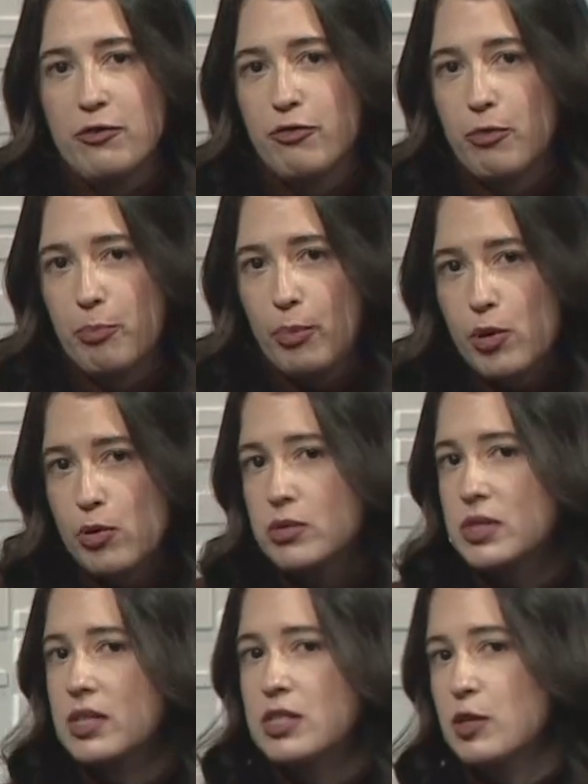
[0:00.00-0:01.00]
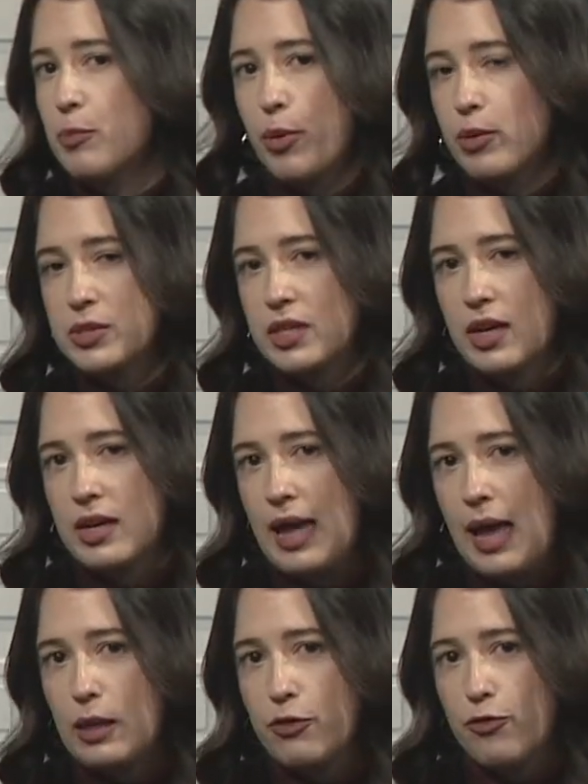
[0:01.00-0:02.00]
from person to person in
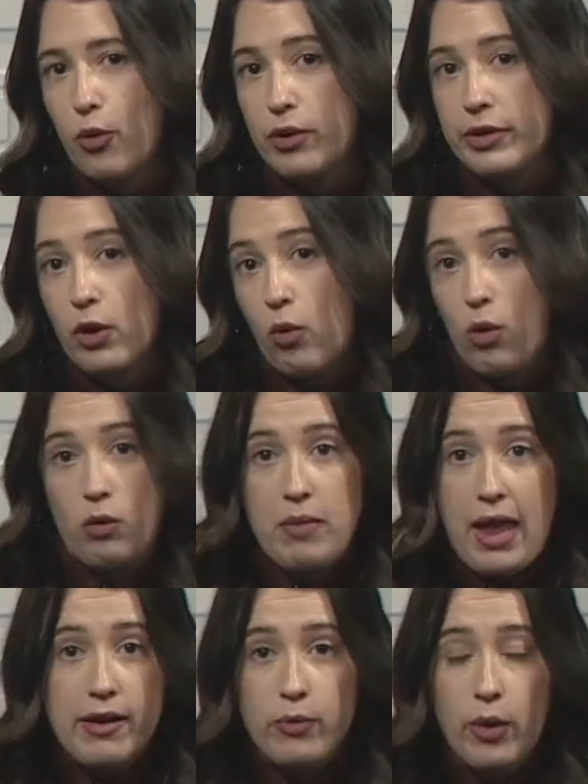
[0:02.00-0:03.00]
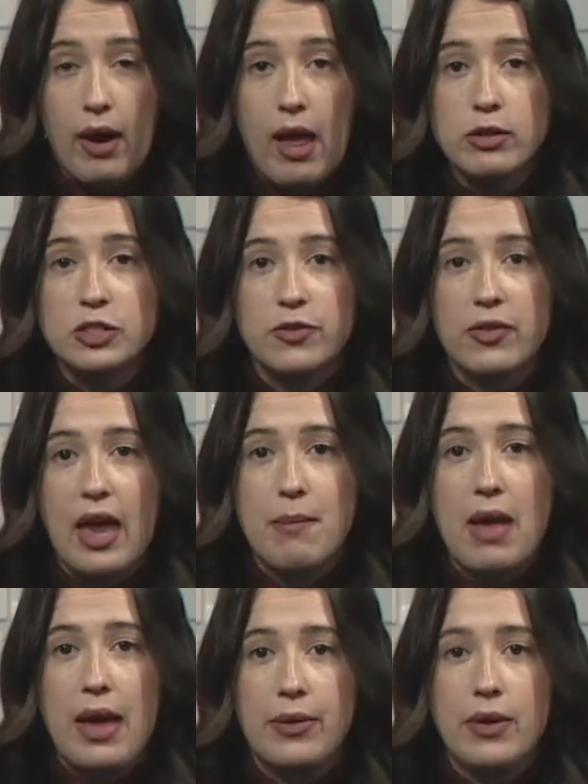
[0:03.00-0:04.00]
California or anywhere else for that
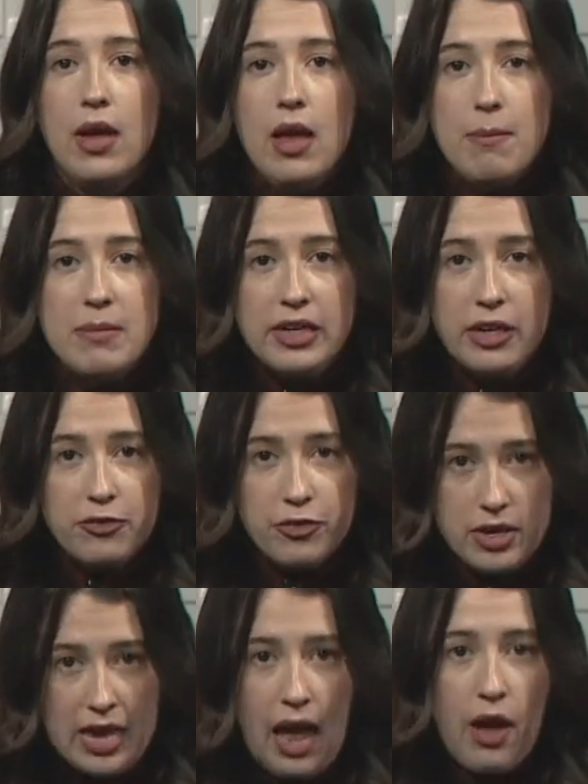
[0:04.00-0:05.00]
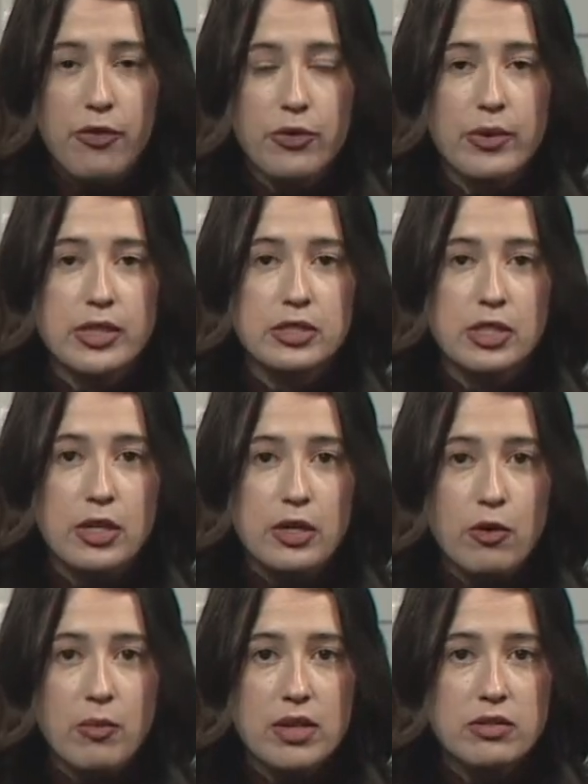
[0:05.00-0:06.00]
matter meaning for now the risk to
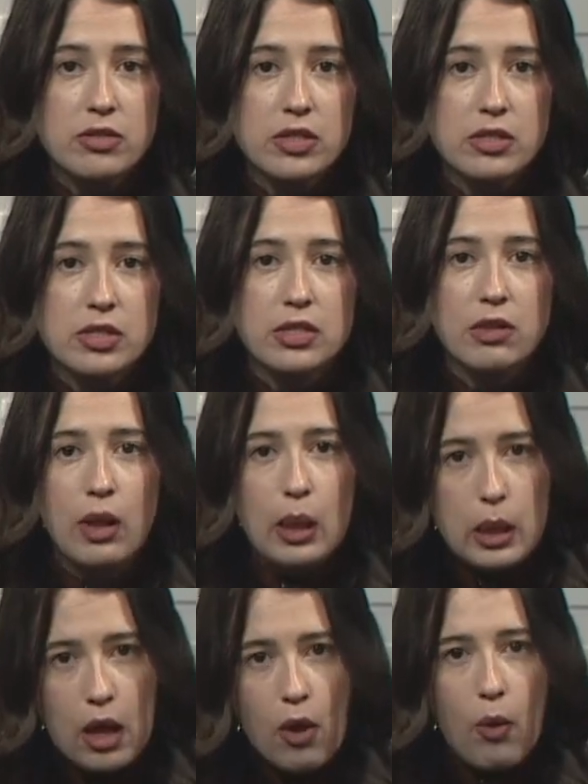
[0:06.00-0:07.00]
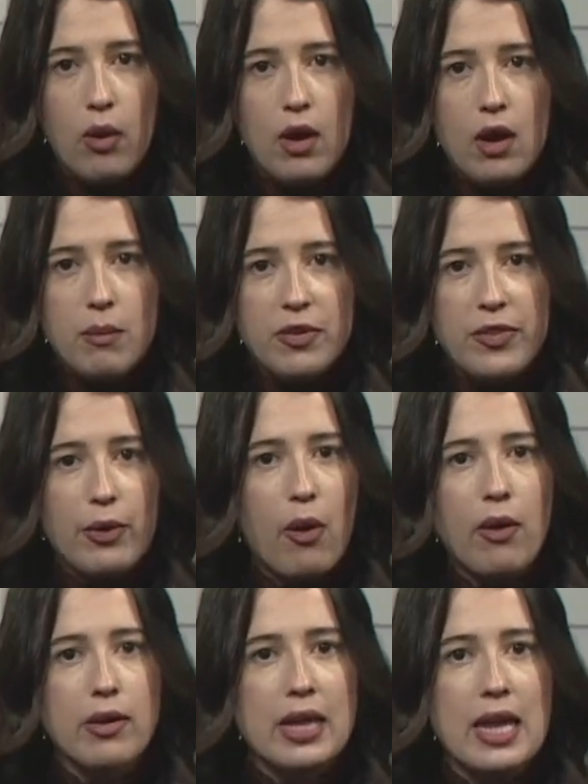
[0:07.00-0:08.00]
humans is still low, but there
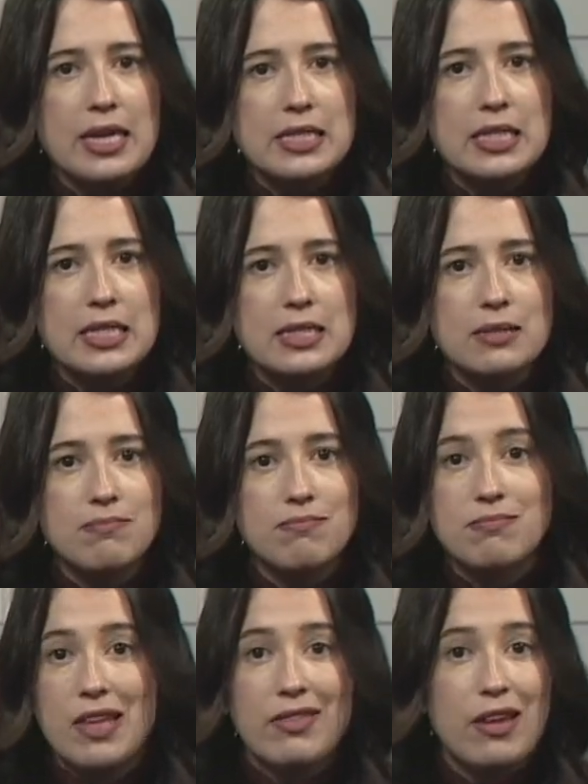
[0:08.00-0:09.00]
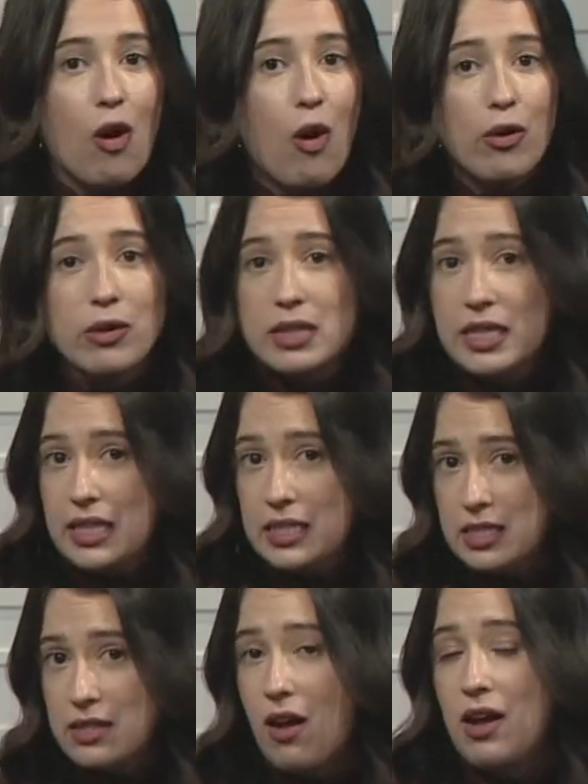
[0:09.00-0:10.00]
are cases that they aren't linked
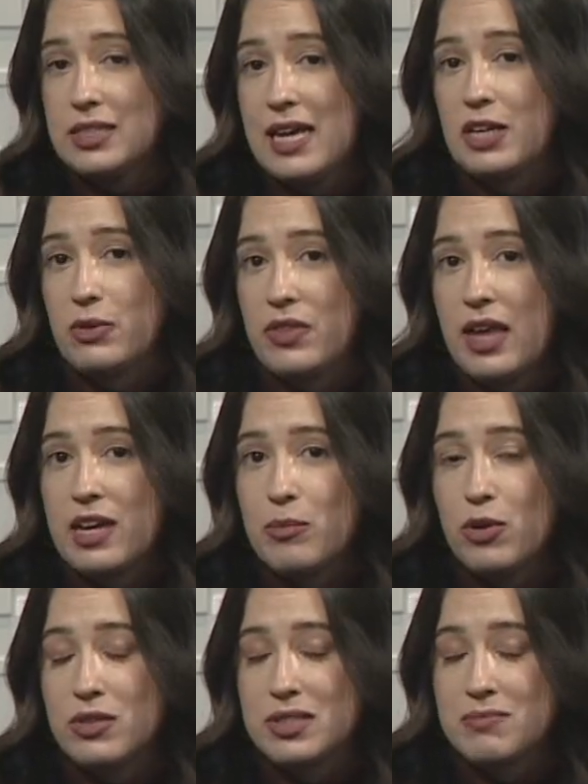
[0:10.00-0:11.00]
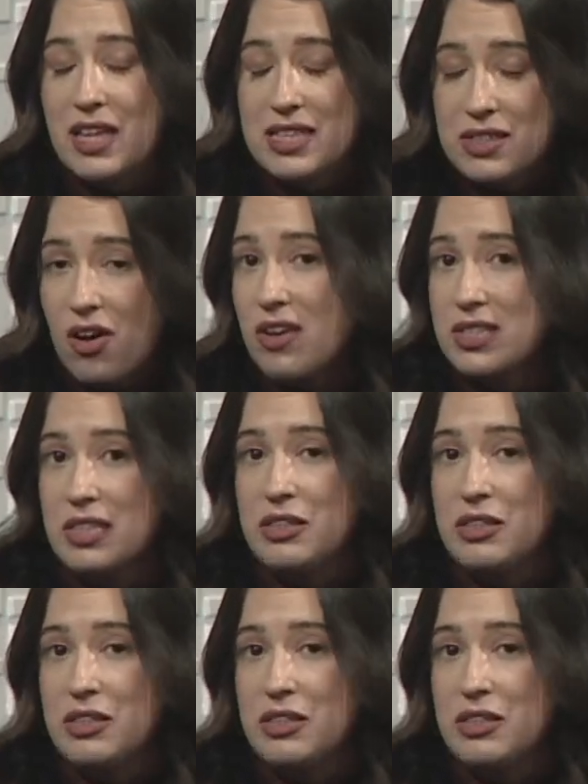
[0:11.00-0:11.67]
to contact with animals that's causing